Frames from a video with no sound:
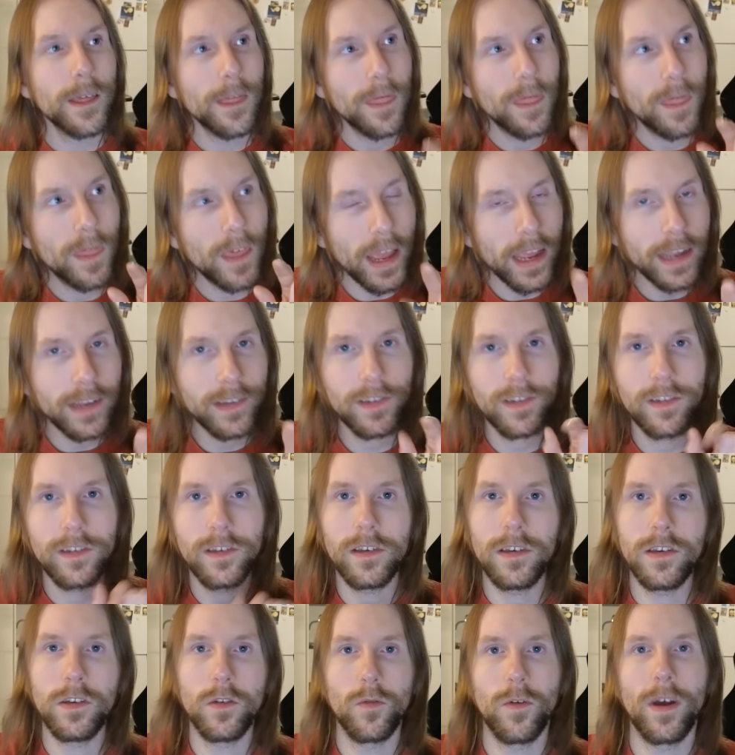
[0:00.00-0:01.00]
They
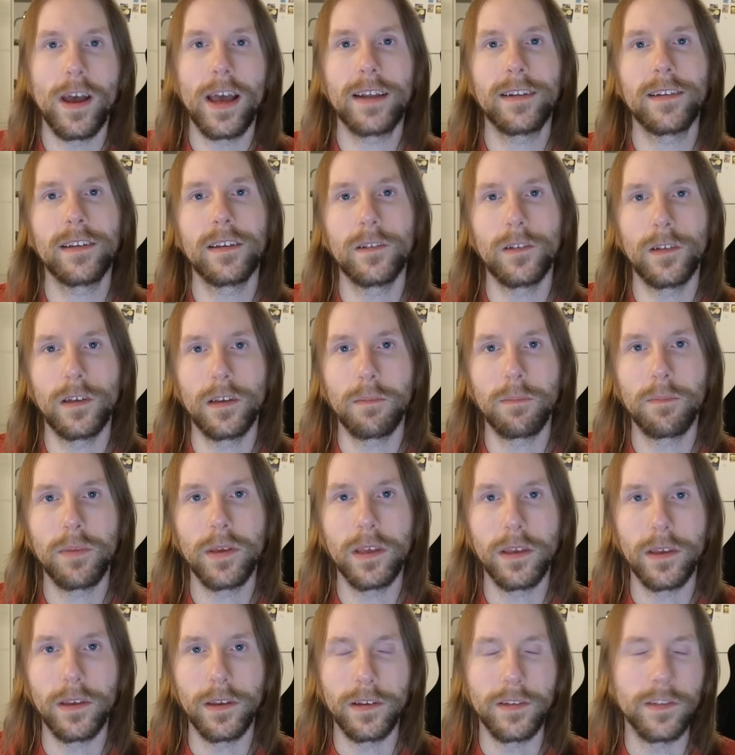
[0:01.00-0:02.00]
see you acting like
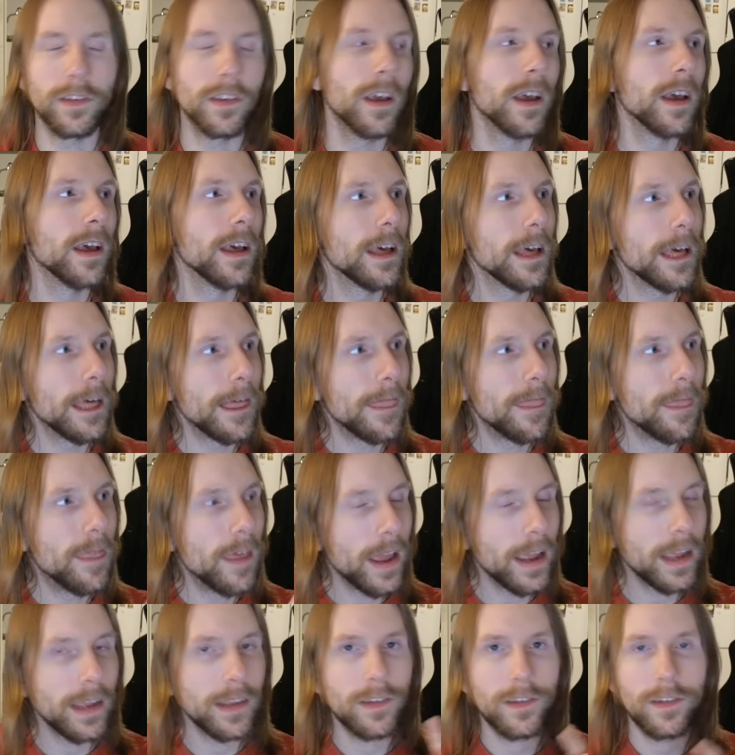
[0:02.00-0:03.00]
pigs,
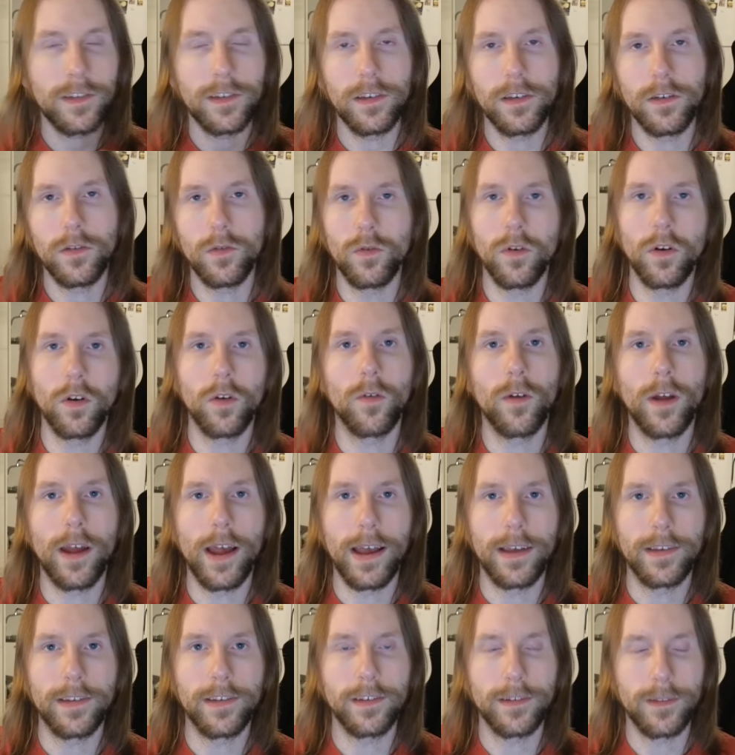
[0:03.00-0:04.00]
they see you
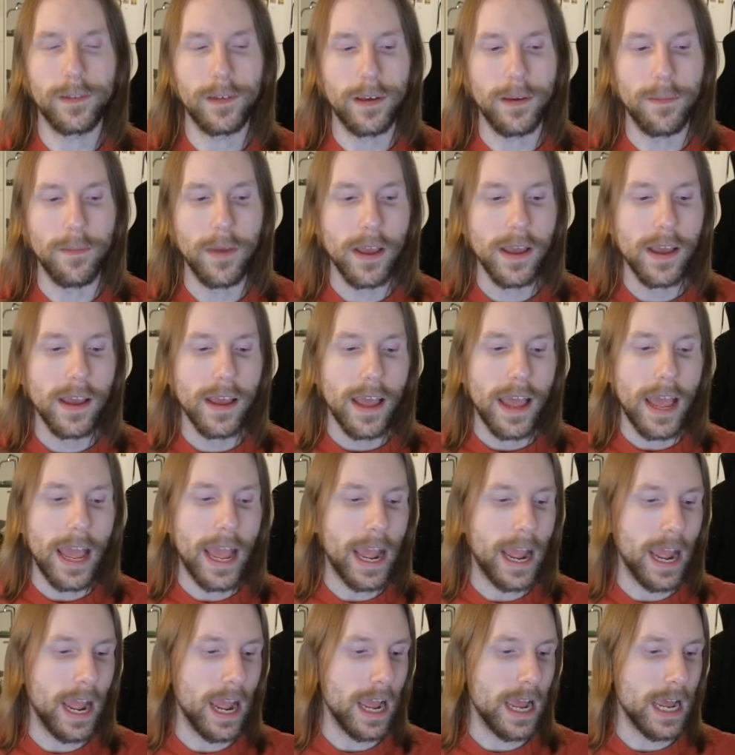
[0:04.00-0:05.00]
harassing them.
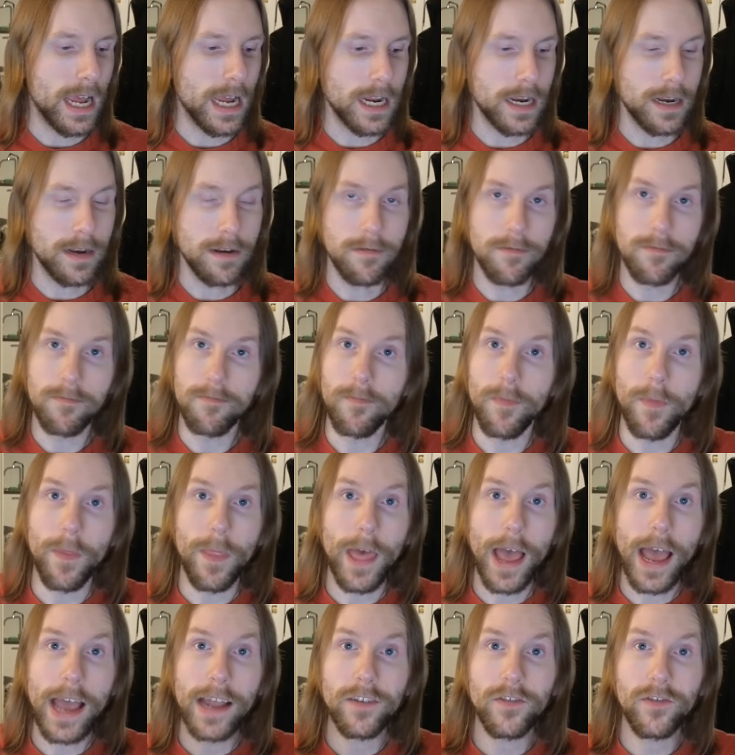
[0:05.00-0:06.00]
And
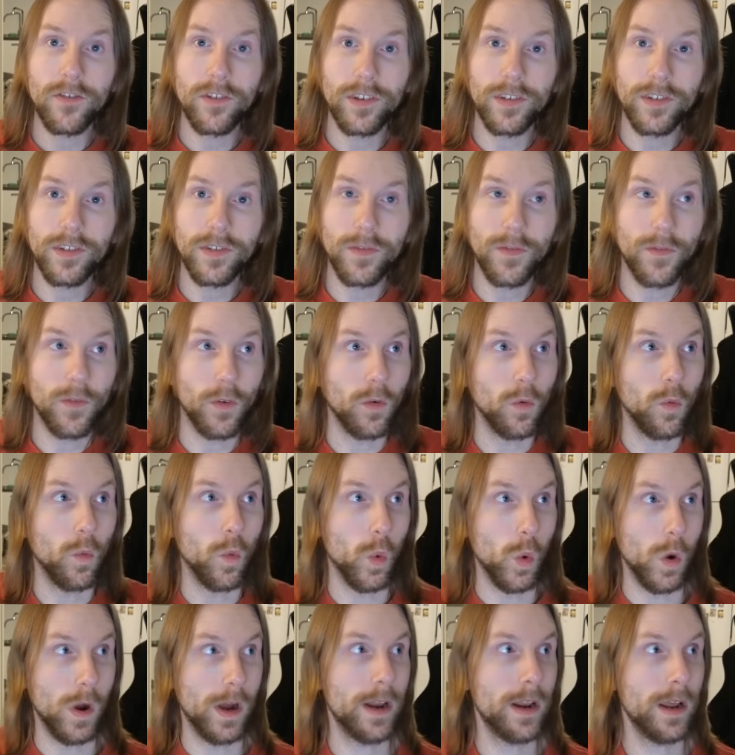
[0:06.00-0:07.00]
that just, for
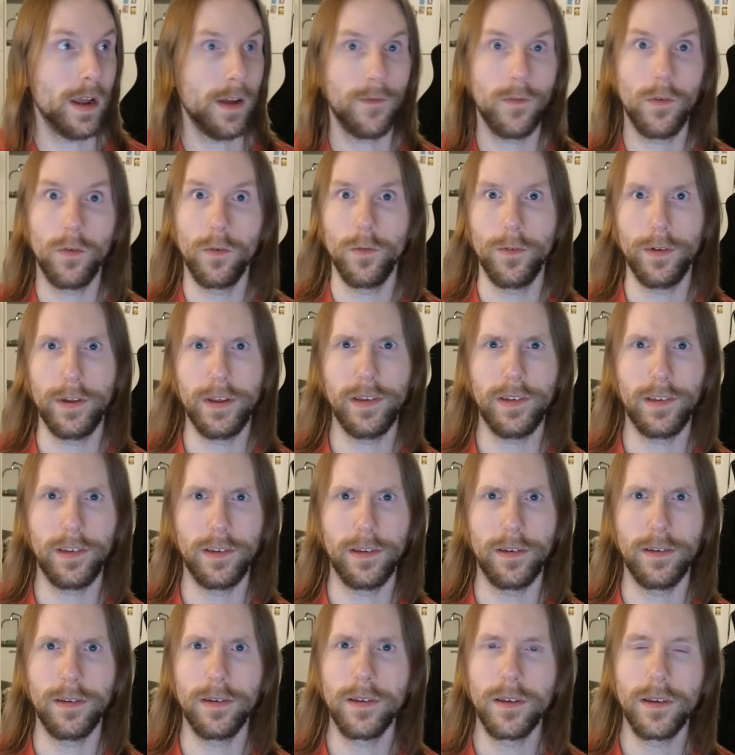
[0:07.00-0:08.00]
whatever
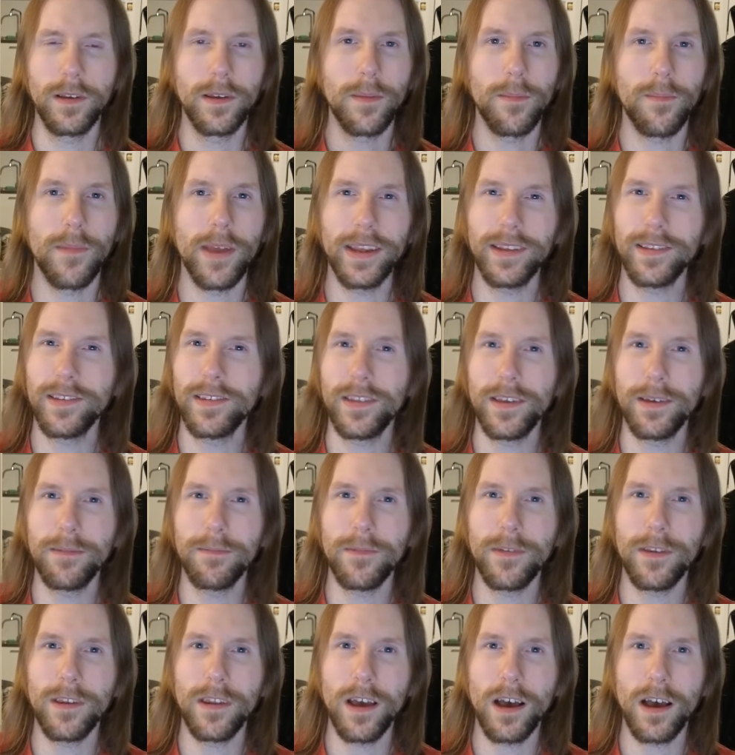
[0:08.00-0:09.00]
reason, makes
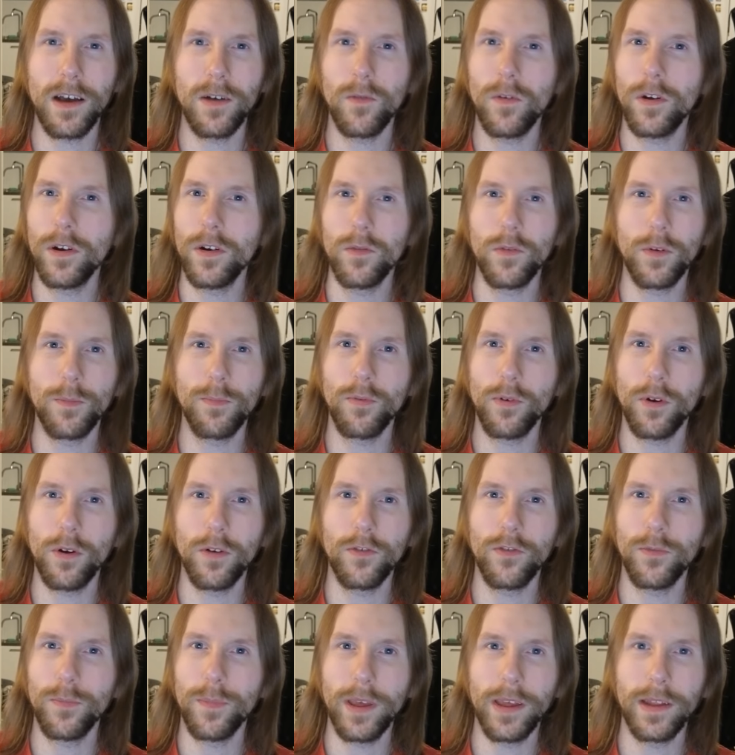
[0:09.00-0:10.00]
them not want to
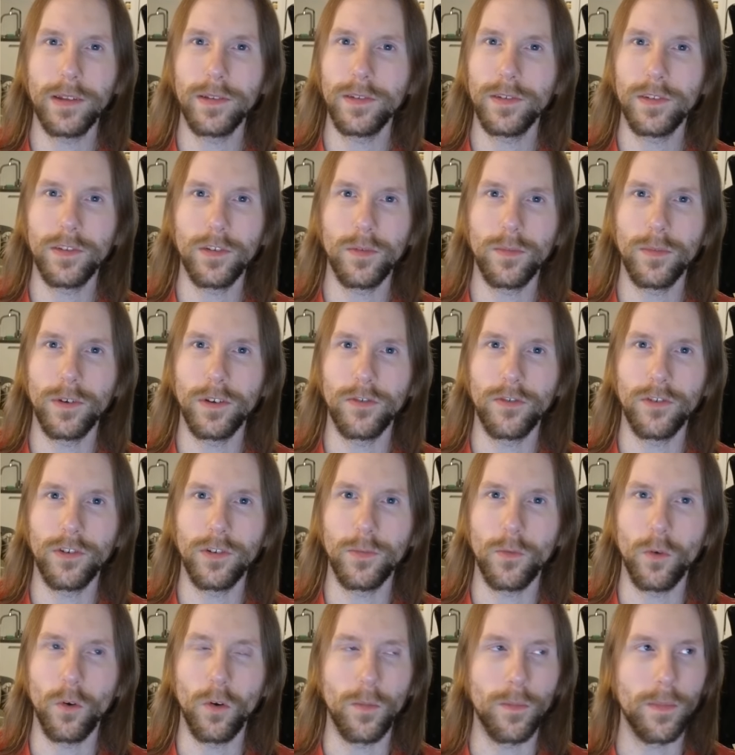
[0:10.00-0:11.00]
approach men so much
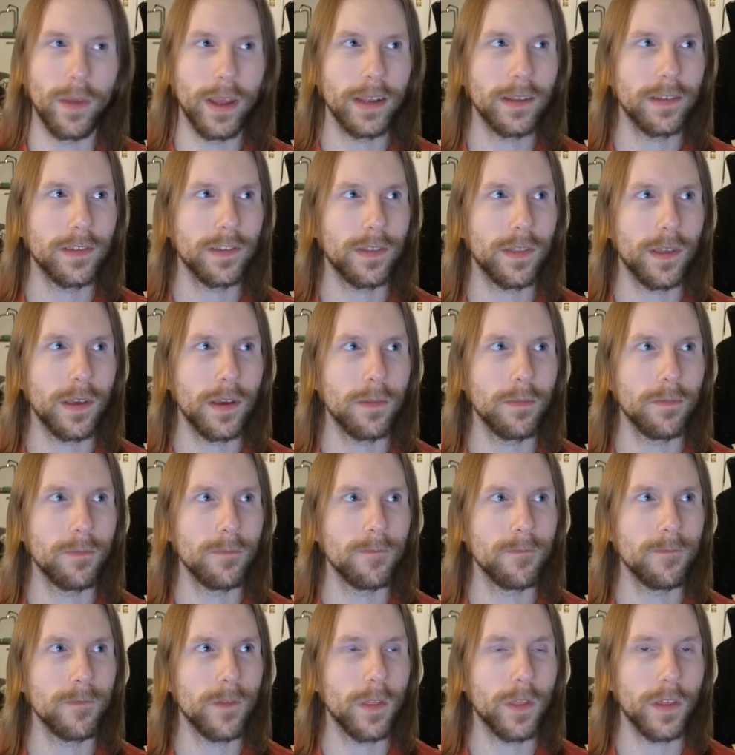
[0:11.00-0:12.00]
anymore, makes
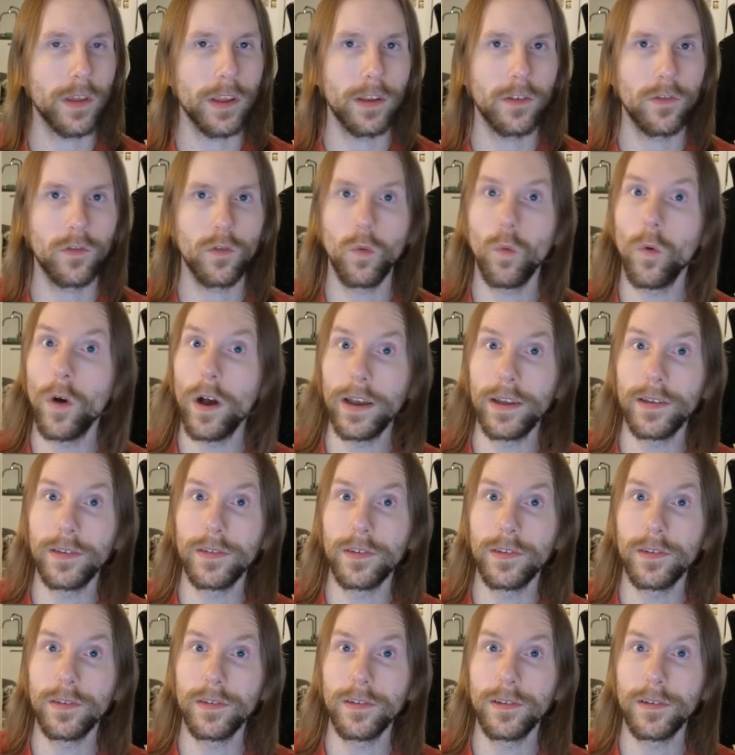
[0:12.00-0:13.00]
them think
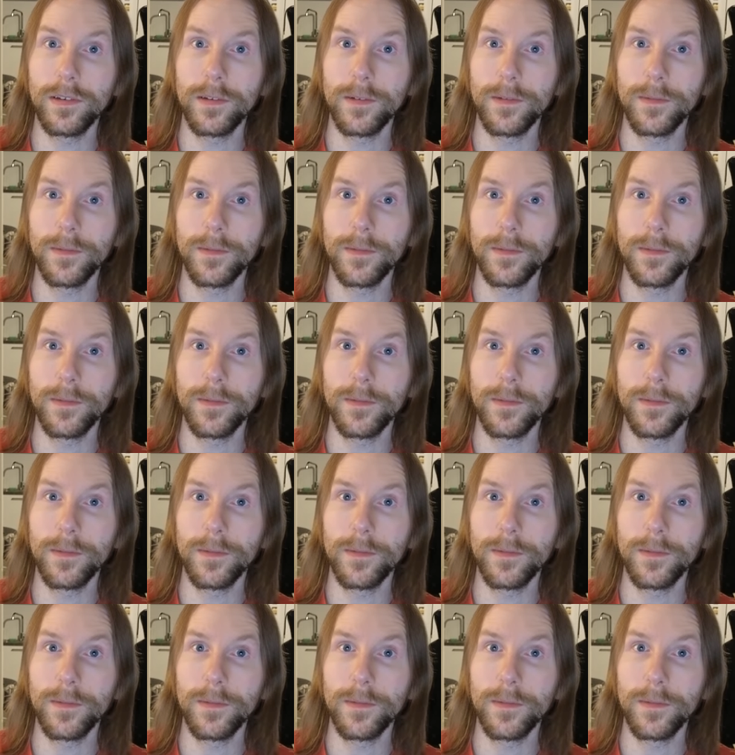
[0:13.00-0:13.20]
twice